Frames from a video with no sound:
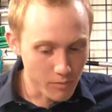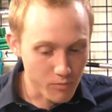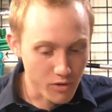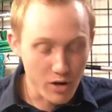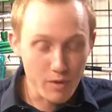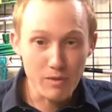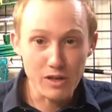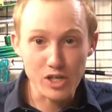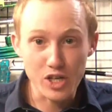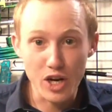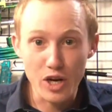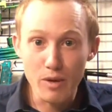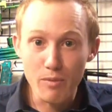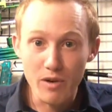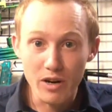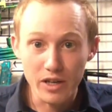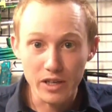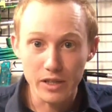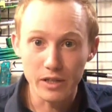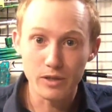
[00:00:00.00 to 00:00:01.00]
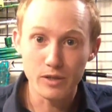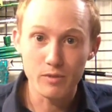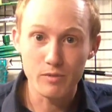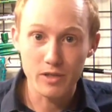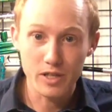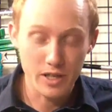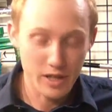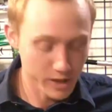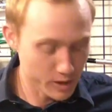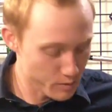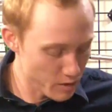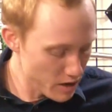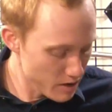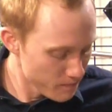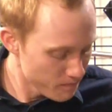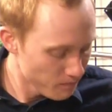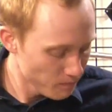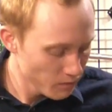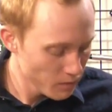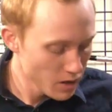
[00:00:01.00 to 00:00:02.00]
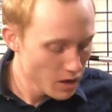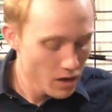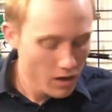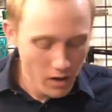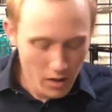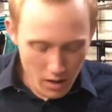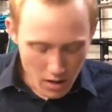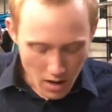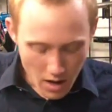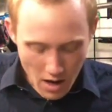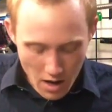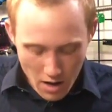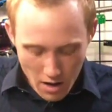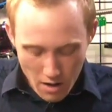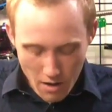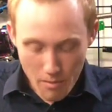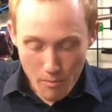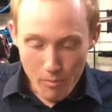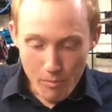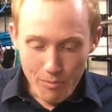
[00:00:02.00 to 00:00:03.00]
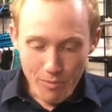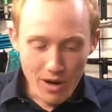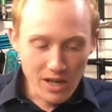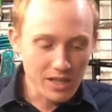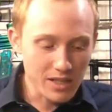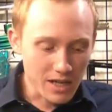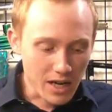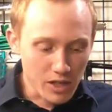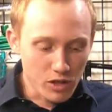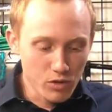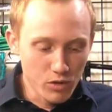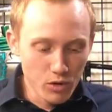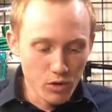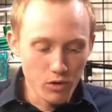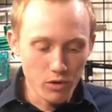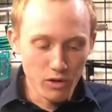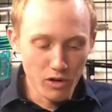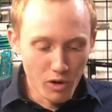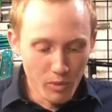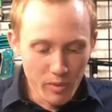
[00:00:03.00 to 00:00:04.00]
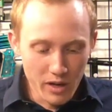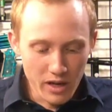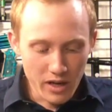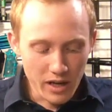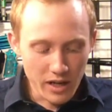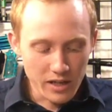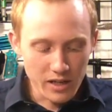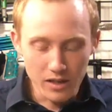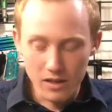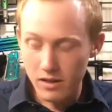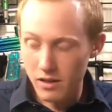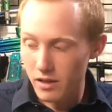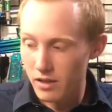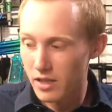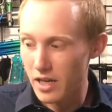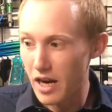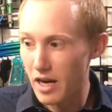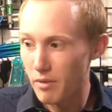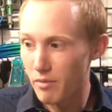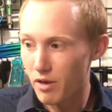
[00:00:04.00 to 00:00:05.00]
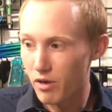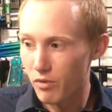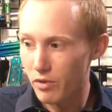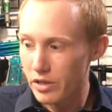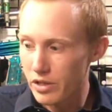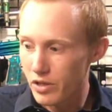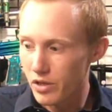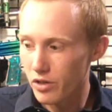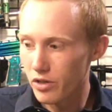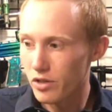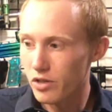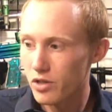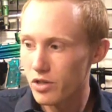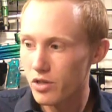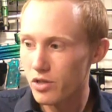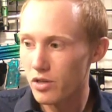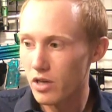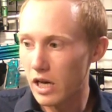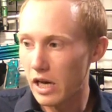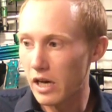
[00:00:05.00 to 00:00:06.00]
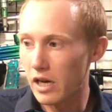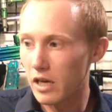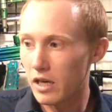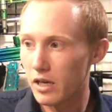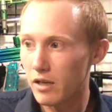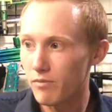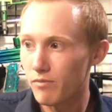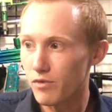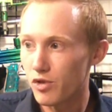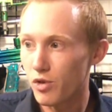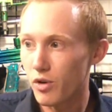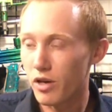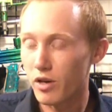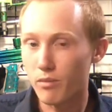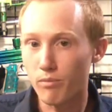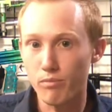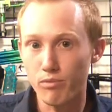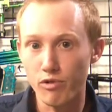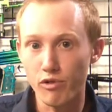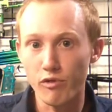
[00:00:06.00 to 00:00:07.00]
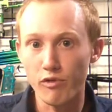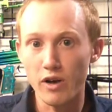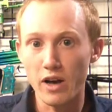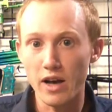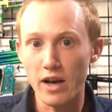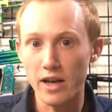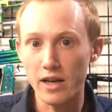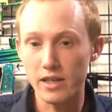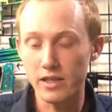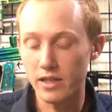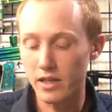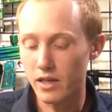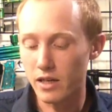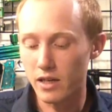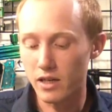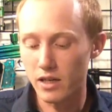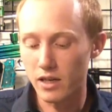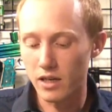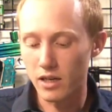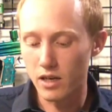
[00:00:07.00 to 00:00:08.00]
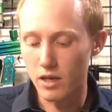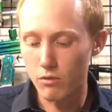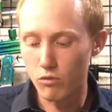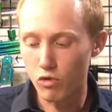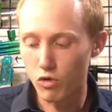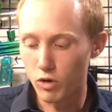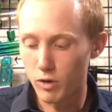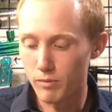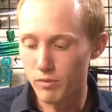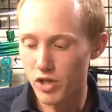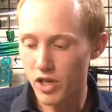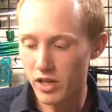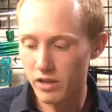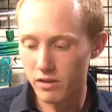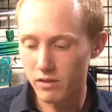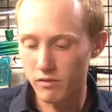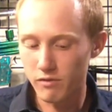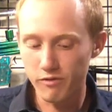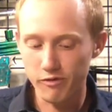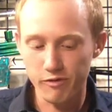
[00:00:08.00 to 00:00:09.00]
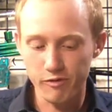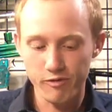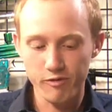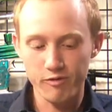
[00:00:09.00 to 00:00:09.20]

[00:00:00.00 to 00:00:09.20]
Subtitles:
pretty much anybody else besides me. But I do know a little bit. I did a tiny bit of research so I could provide a more objective